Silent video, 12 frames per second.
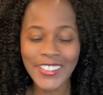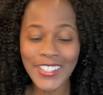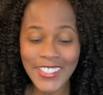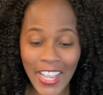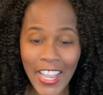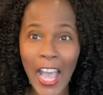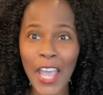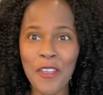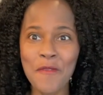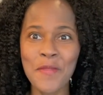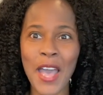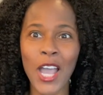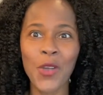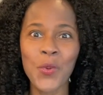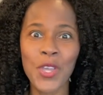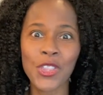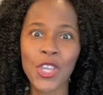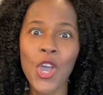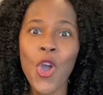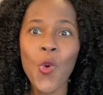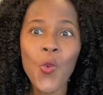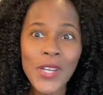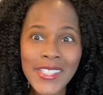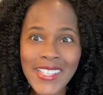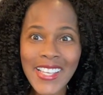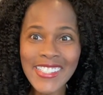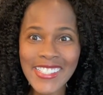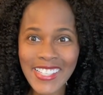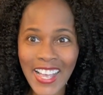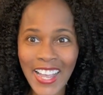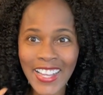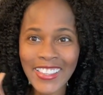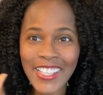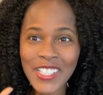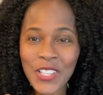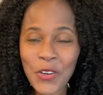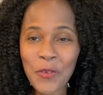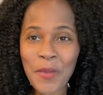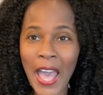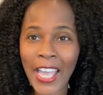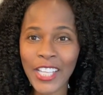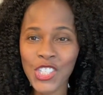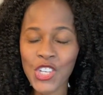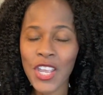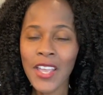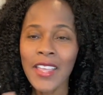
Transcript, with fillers: today I am back with what's inside this little package